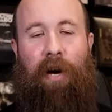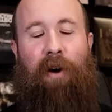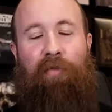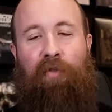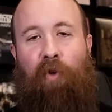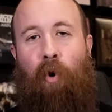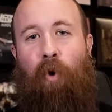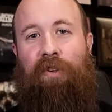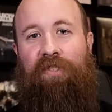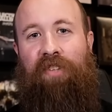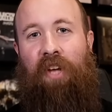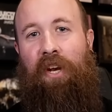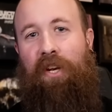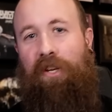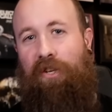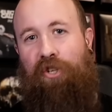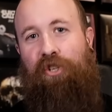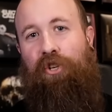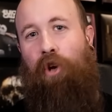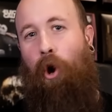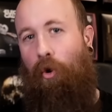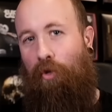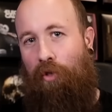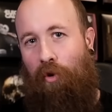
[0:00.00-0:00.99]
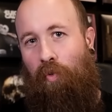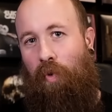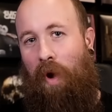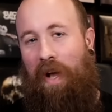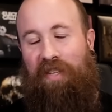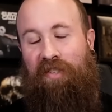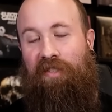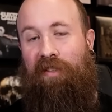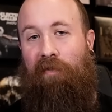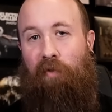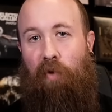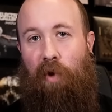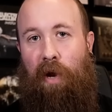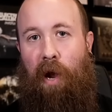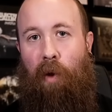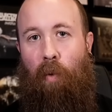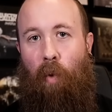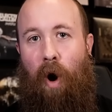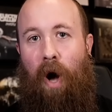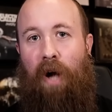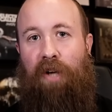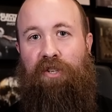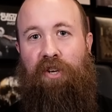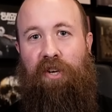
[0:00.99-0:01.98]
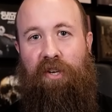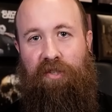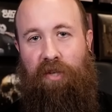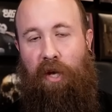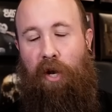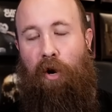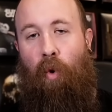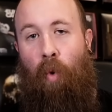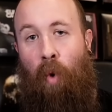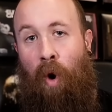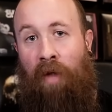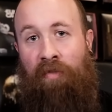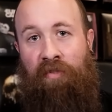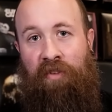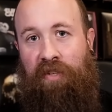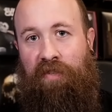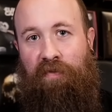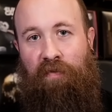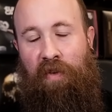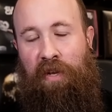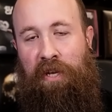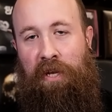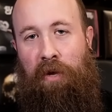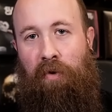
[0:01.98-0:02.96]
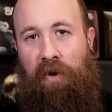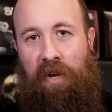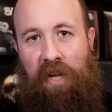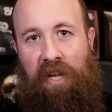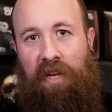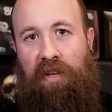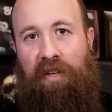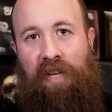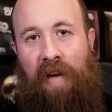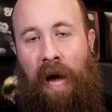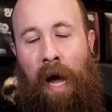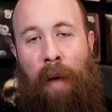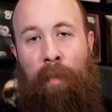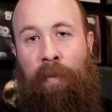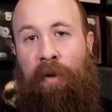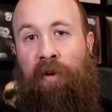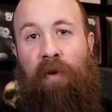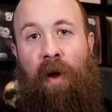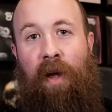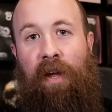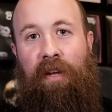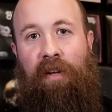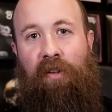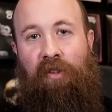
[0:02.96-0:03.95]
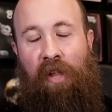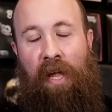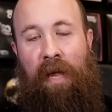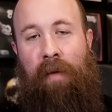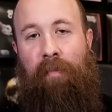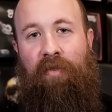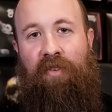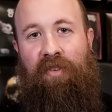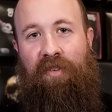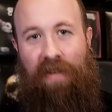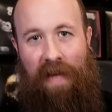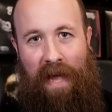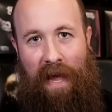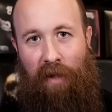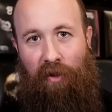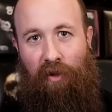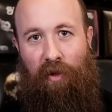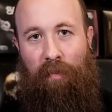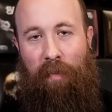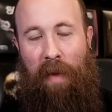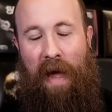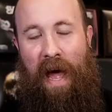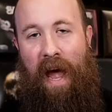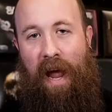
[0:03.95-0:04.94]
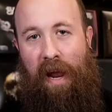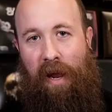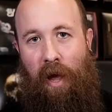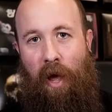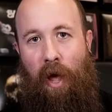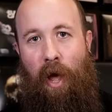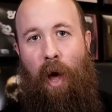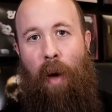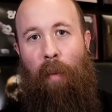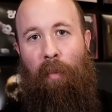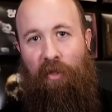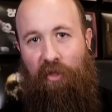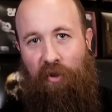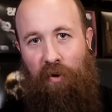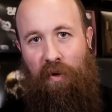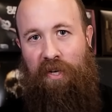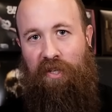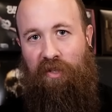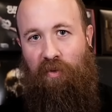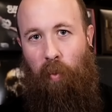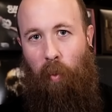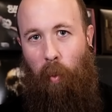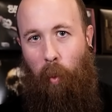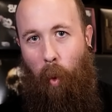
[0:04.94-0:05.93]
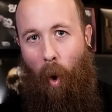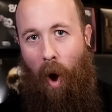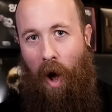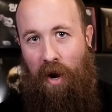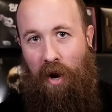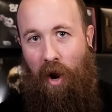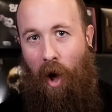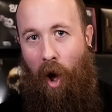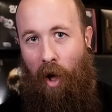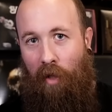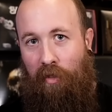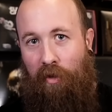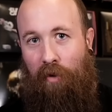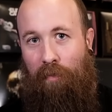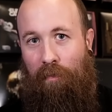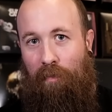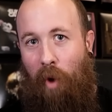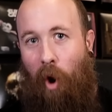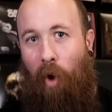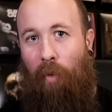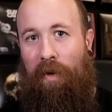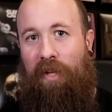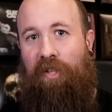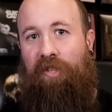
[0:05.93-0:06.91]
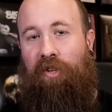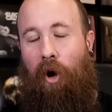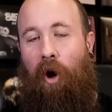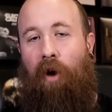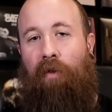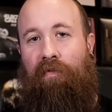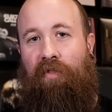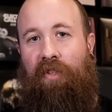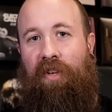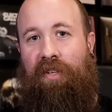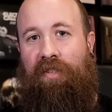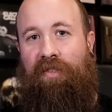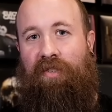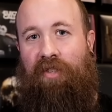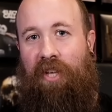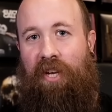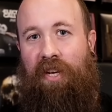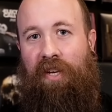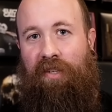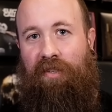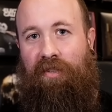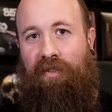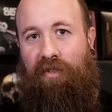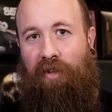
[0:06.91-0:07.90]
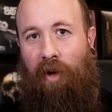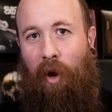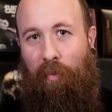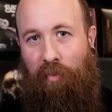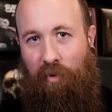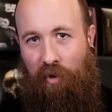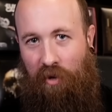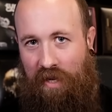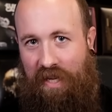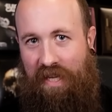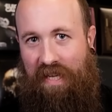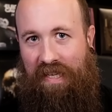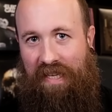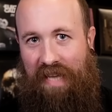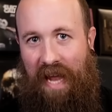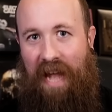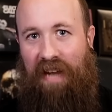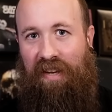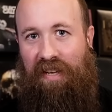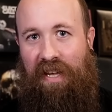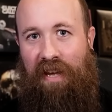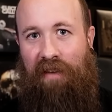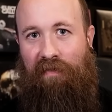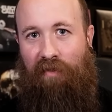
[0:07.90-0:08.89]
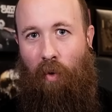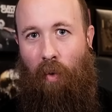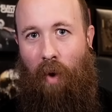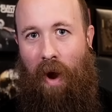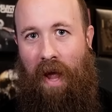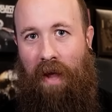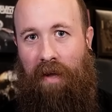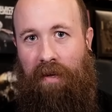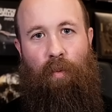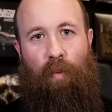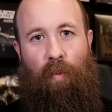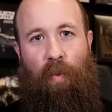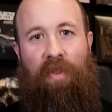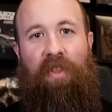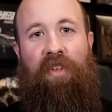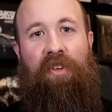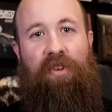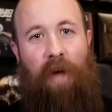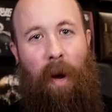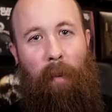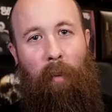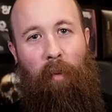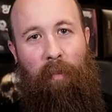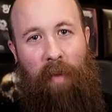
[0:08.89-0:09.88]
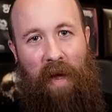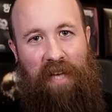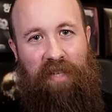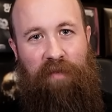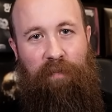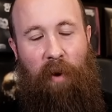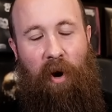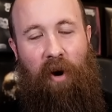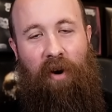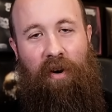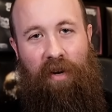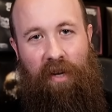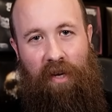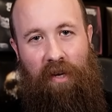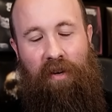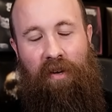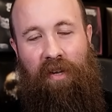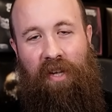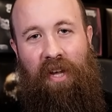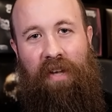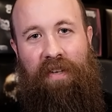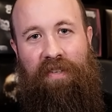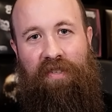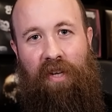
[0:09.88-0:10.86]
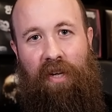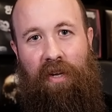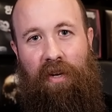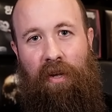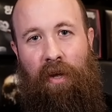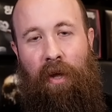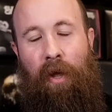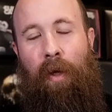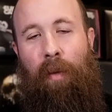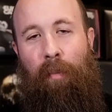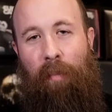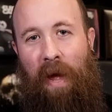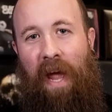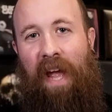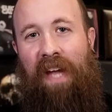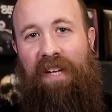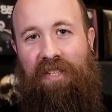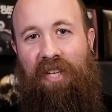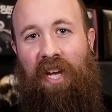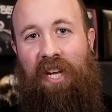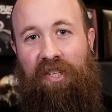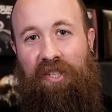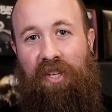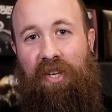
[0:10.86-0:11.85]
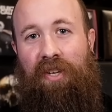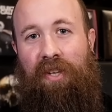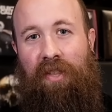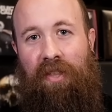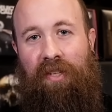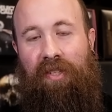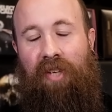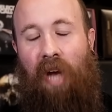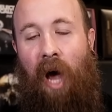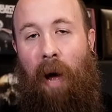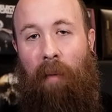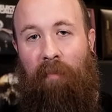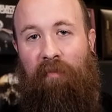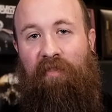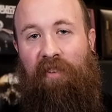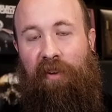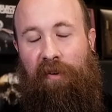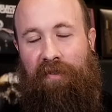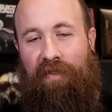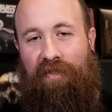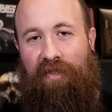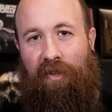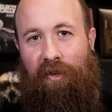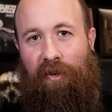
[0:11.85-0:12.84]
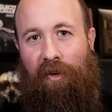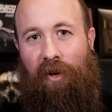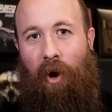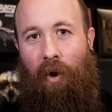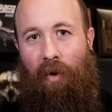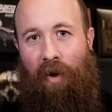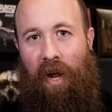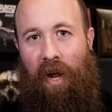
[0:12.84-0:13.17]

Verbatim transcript: of course, I didn't show the rest of what I watched because I don't want this video to get copyright claimed to hell and back, but there is one other moment of this that is a pretty dead giveaway. When the double bass part here kicks in, pay attention to the tom fills that are going